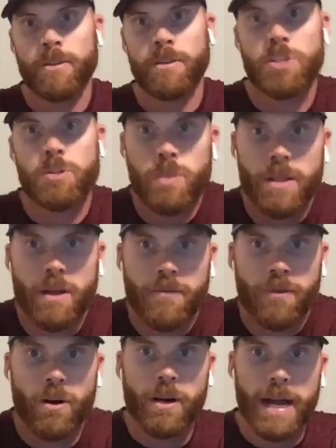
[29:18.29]
just be there
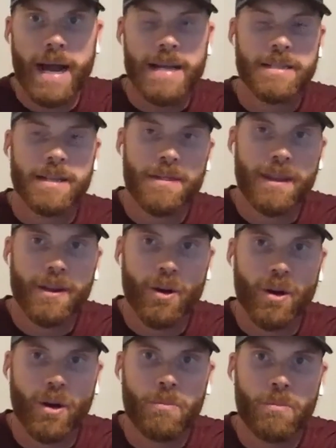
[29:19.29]
for our guys. And I think
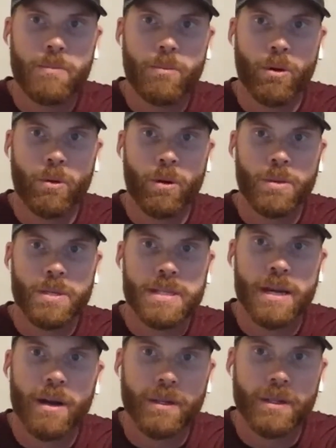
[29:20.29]
our people are what we
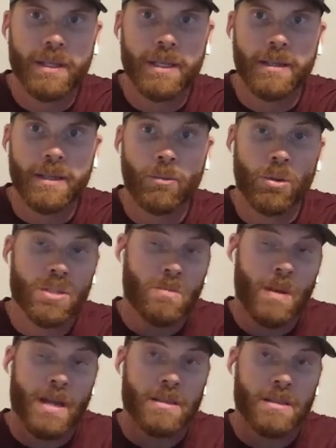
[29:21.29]
sell and what's
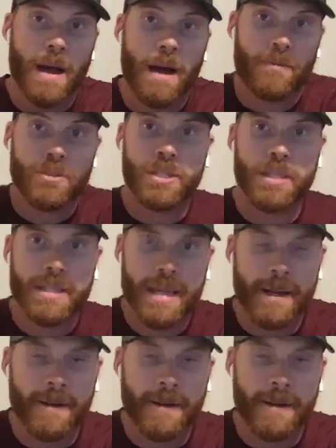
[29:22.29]
best about Virginia Tech.